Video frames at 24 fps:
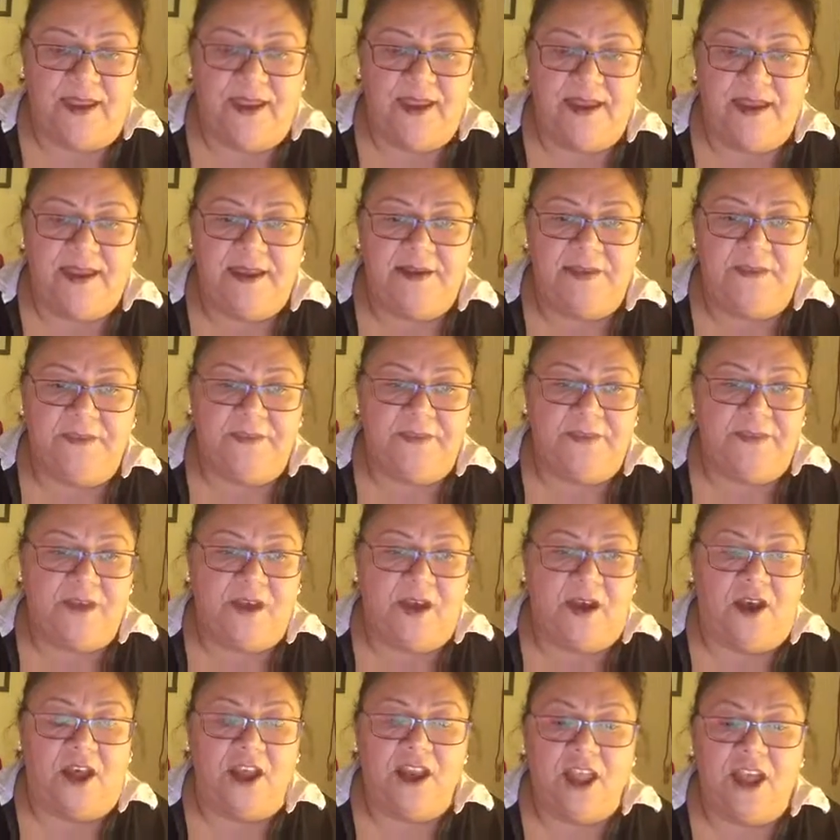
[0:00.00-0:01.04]

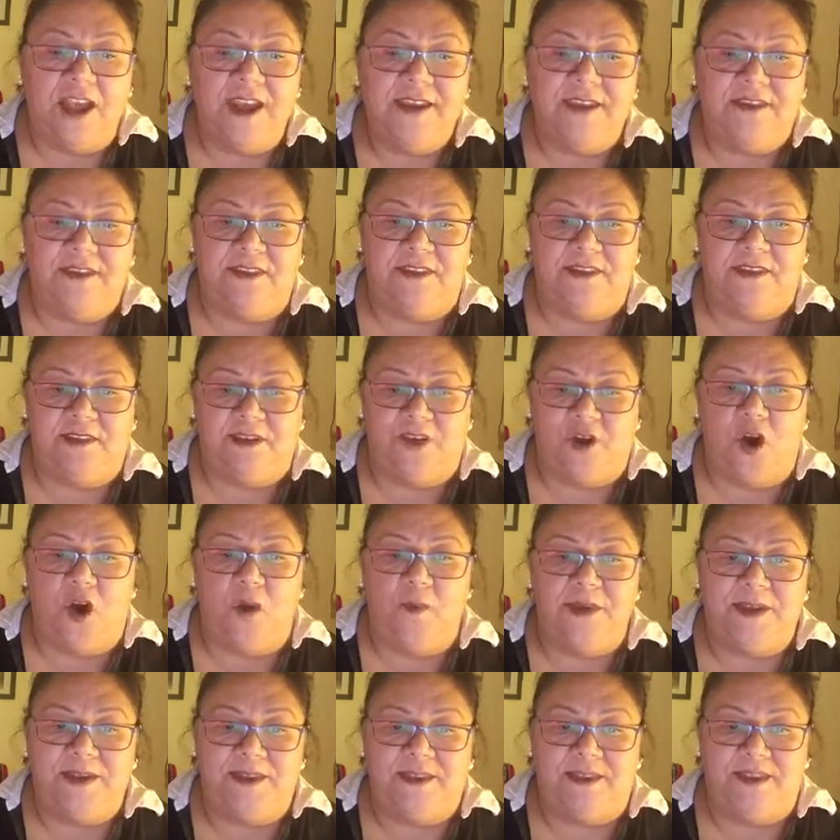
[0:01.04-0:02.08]
I like the
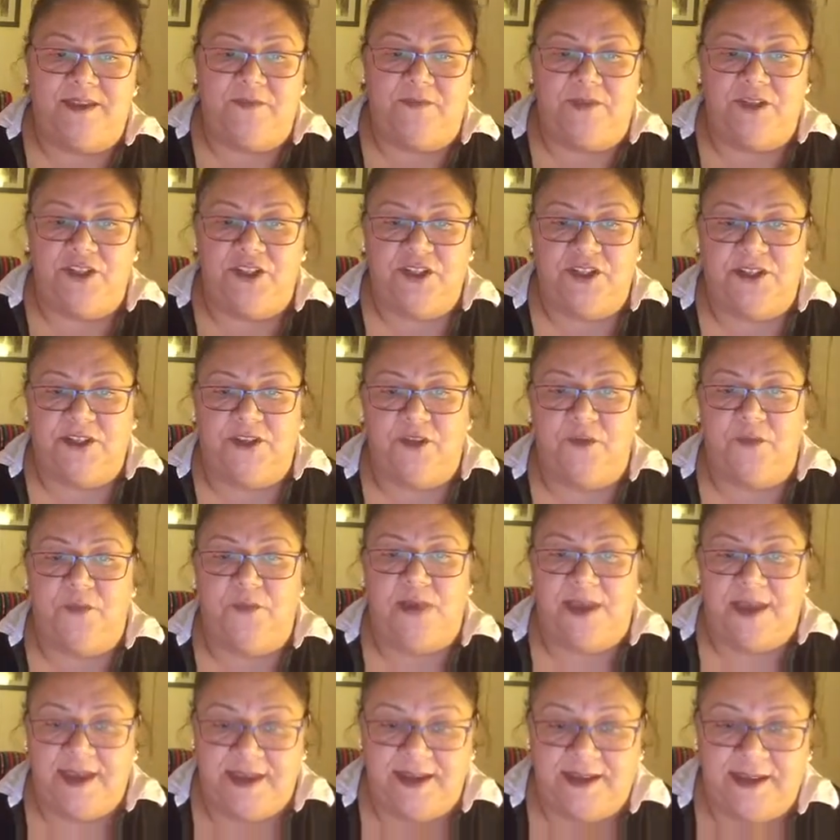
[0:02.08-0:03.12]
comment that Richard Gill
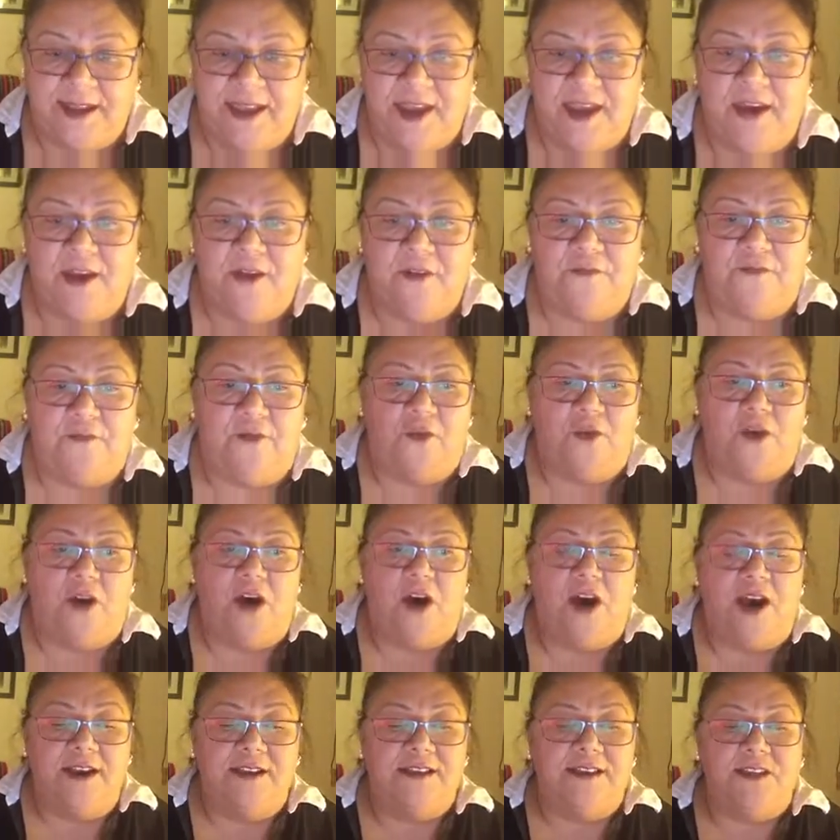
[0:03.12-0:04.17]
made for
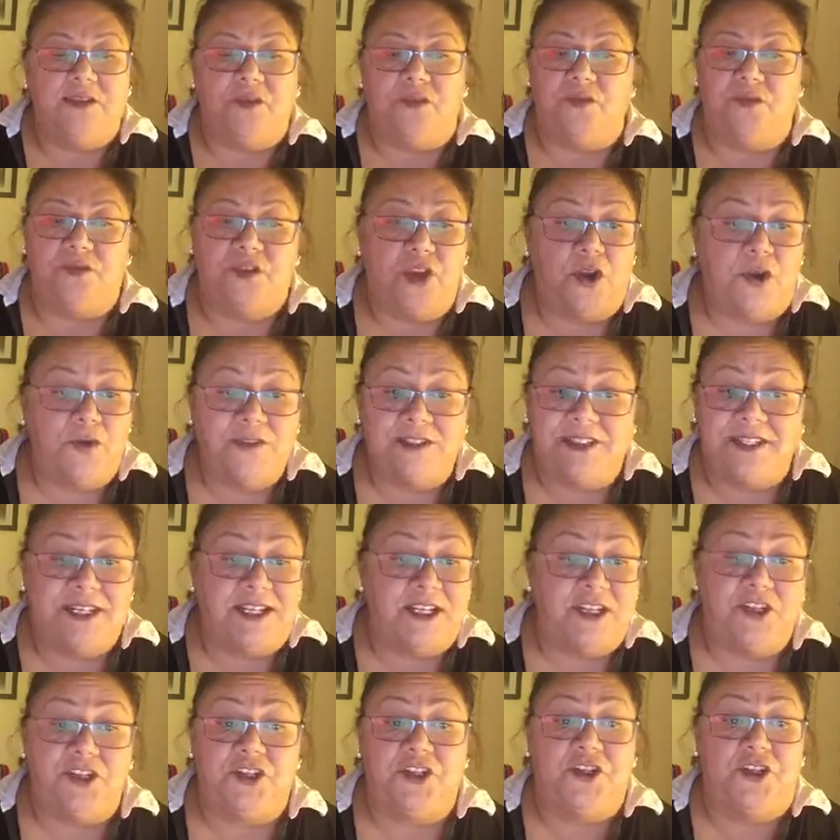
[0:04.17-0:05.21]
high school, don't
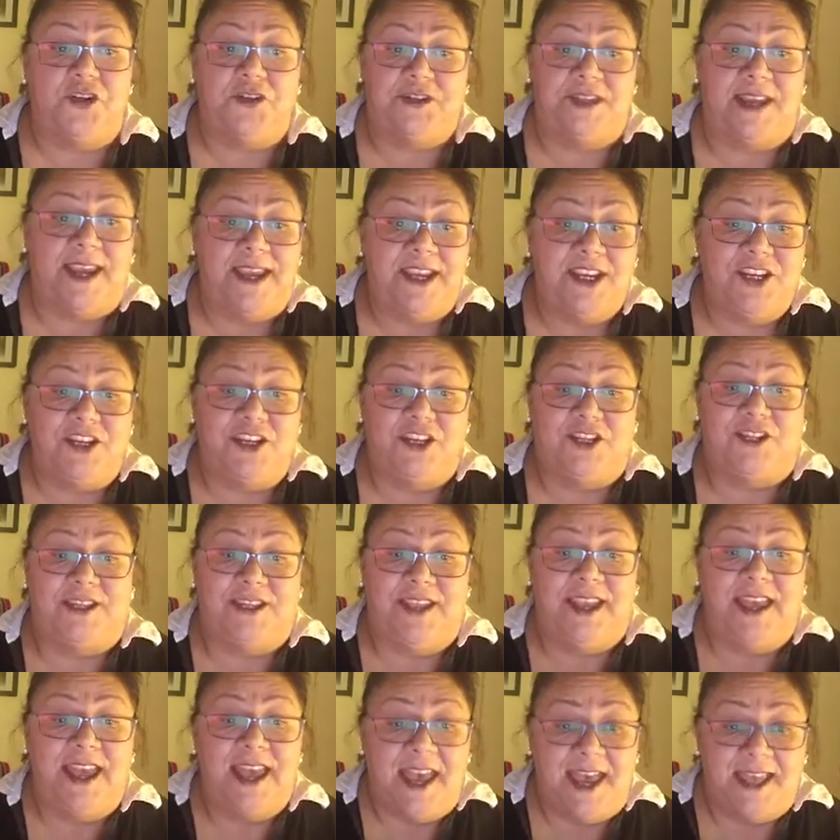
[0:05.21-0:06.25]
teach notation
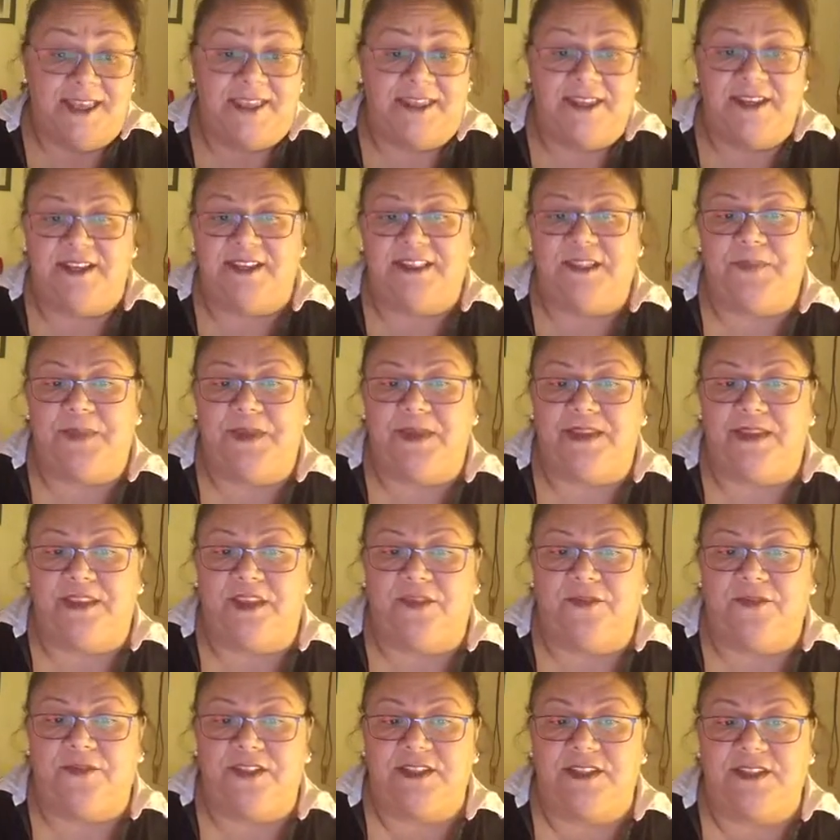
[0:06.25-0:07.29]
at the expense
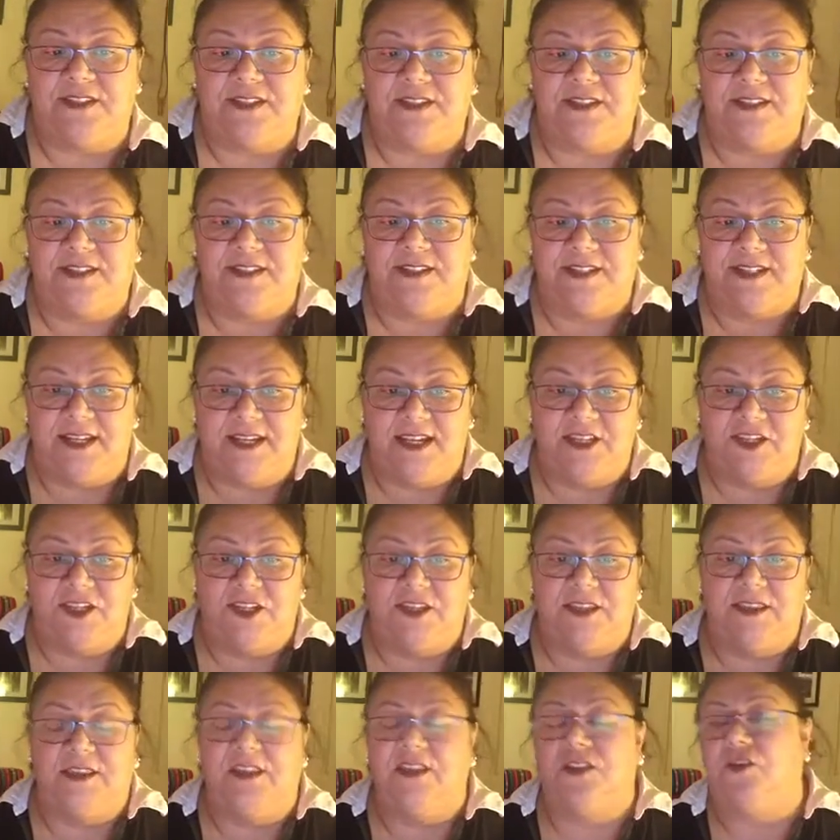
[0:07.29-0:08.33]
of
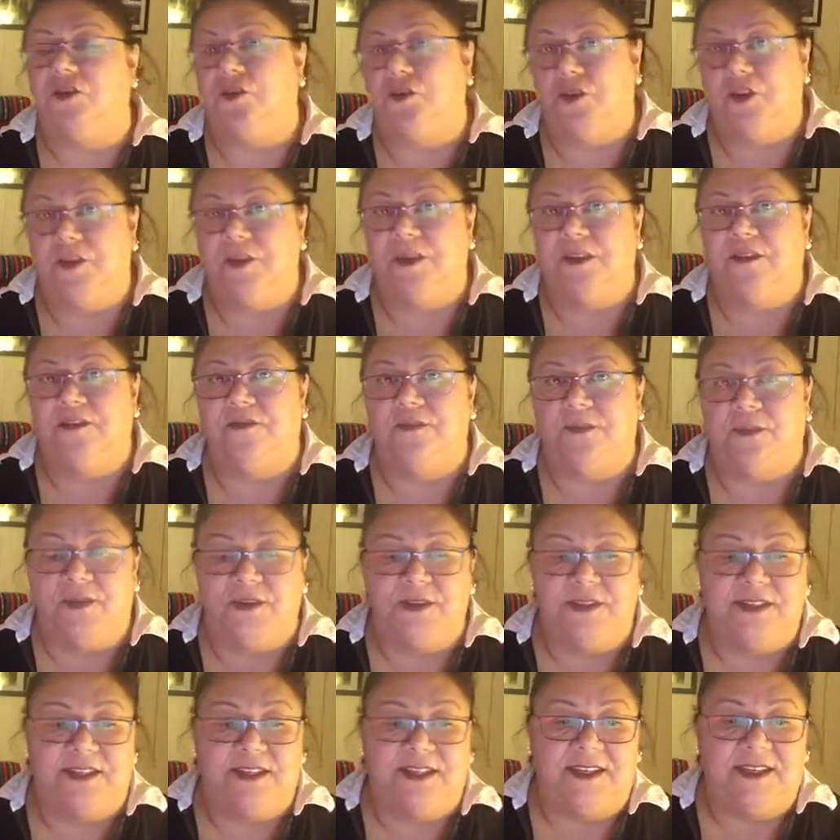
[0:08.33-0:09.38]
teaching the enjoyment of
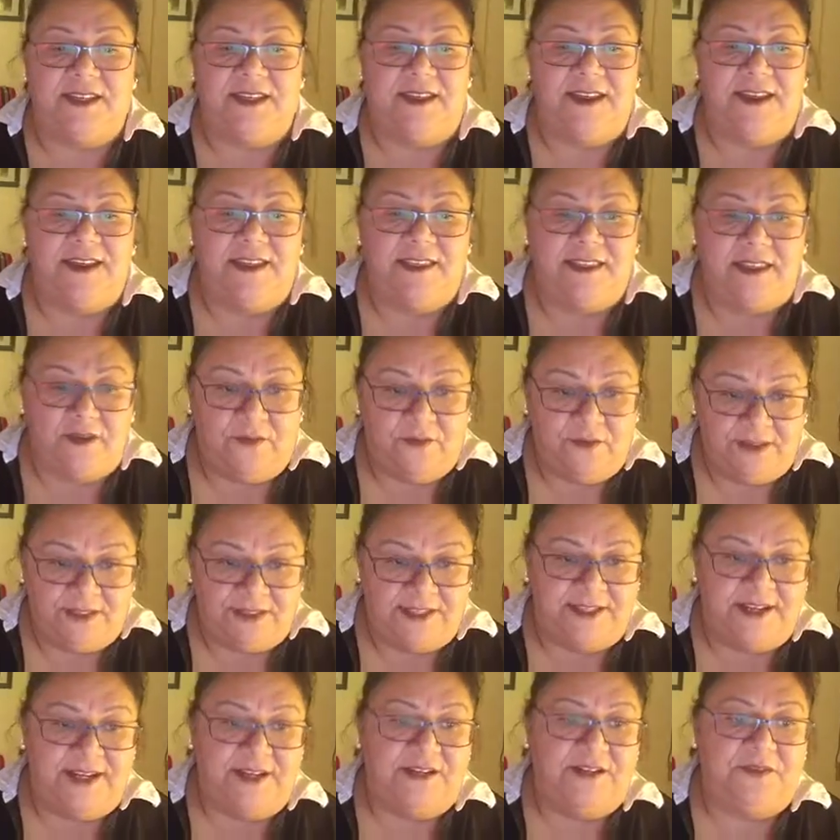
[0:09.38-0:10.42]
music. That
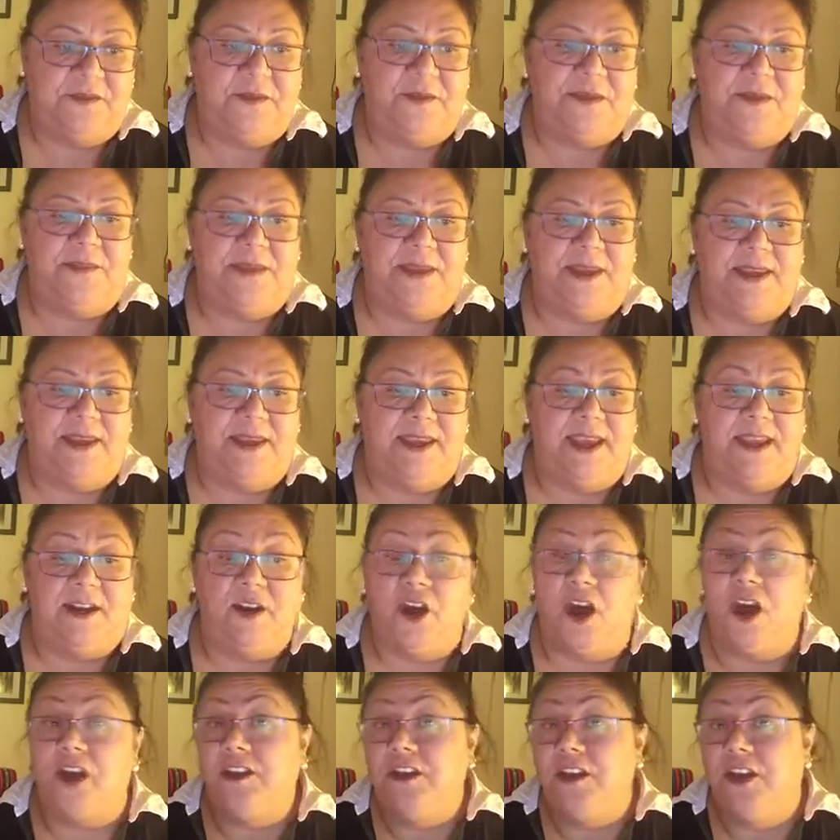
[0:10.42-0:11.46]
resonated with me. And
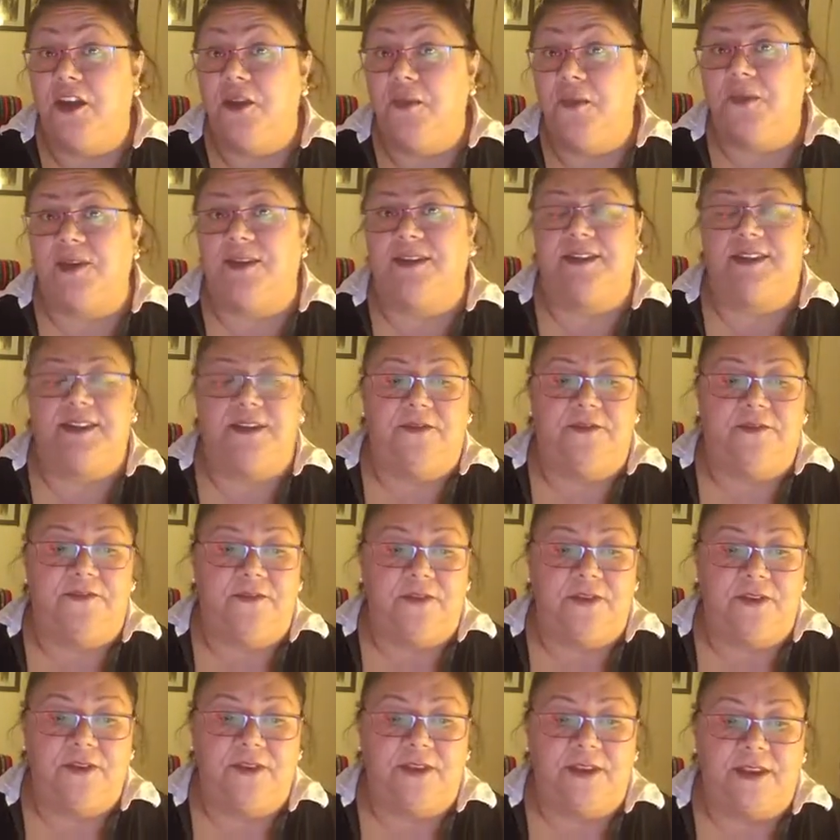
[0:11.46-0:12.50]
I'd go one step
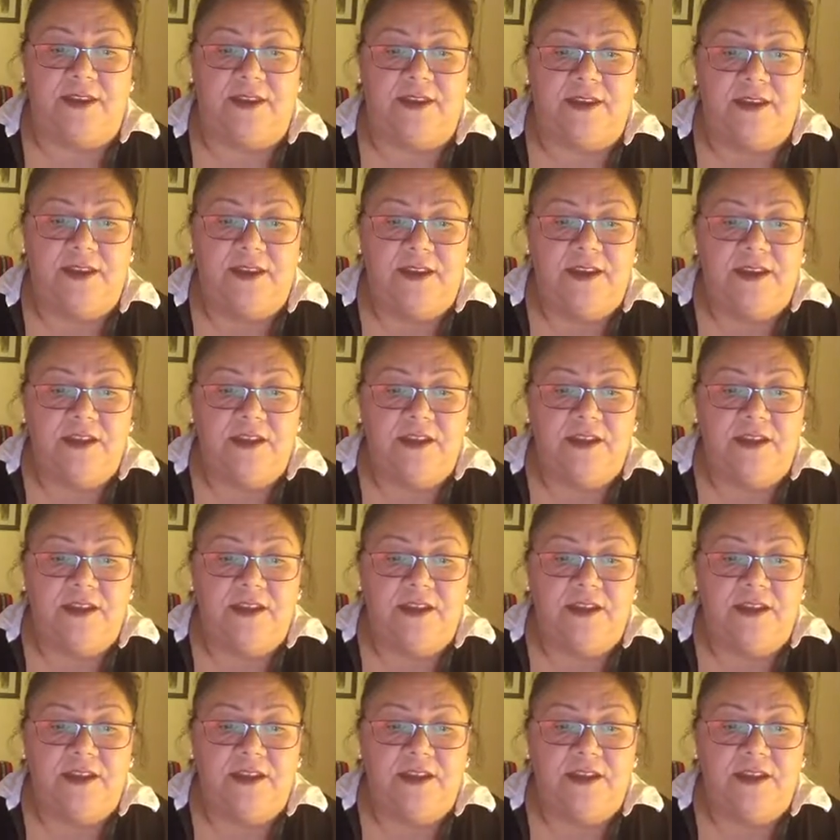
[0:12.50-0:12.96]
further